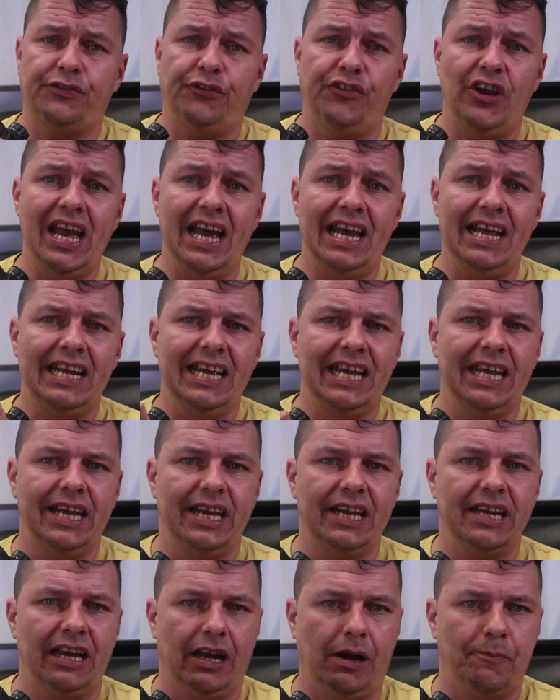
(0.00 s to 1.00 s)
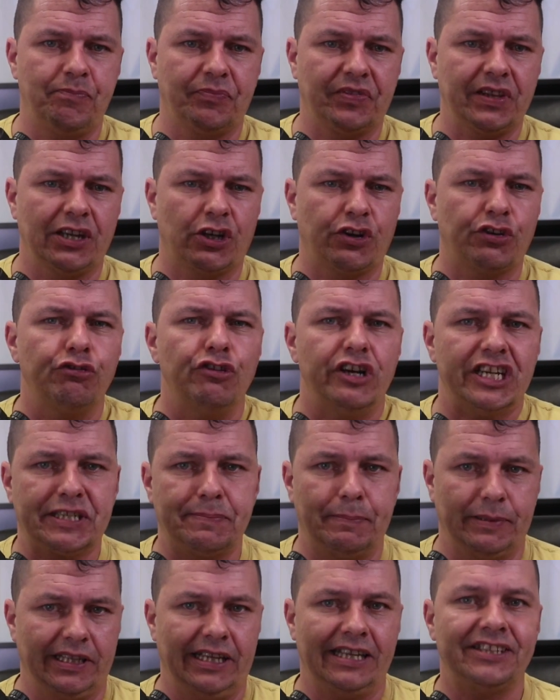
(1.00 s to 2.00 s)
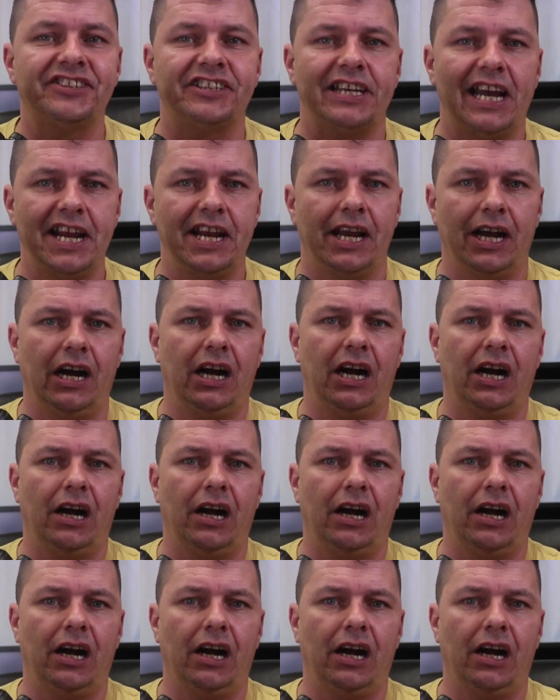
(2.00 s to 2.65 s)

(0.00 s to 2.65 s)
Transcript: fairly crisp, let's say.